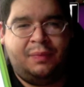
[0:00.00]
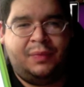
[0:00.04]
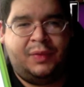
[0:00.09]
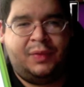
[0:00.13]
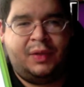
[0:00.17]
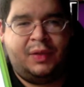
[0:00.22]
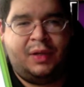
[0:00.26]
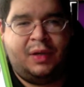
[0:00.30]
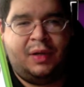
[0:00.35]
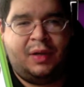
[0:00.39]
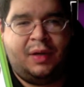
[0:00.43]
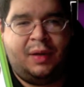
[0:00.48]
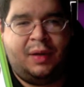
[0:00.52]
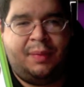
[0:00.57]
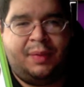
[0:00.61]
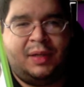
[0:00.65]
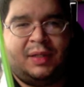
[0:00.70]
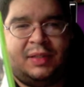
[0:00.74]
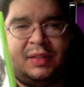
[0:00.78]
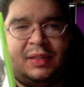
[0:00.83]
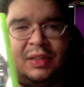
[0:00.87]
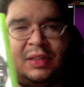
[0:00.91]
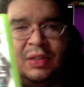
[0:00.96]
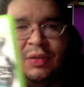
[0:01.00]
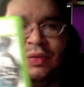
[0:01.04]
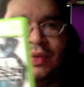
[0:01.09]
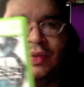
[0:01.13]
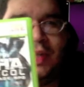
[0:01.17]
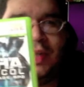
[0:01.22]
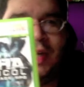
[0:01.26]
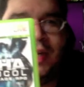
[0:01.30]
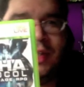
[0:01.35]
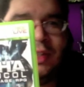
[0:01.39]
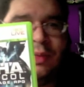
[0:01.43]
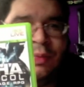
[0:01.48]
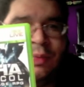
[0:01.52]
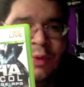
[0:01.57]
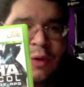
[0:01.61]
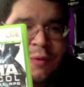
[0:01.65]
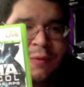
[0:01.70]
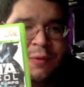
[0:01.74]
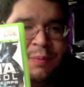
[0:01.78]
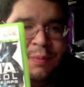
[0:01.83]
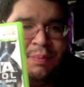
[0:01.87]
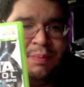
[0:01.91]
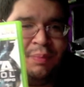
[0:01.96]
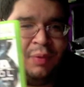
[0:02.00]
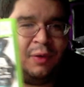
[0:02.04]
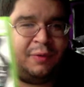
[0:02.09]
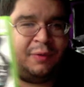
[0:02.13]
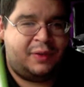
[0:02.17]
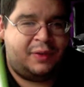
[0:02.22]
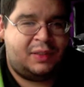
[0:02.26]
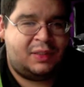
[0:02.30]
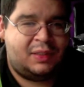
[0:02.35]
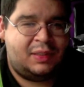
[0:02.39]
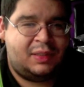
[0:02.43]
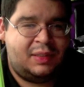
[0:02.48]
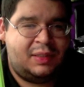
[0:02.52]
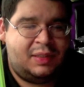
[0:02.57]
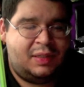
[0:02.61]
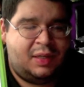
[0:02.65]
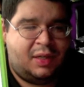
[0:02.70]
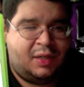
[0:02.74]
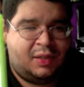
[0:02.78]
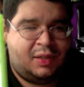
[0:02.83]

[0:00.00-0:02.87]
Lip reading: your ability to use the guns more proficiently.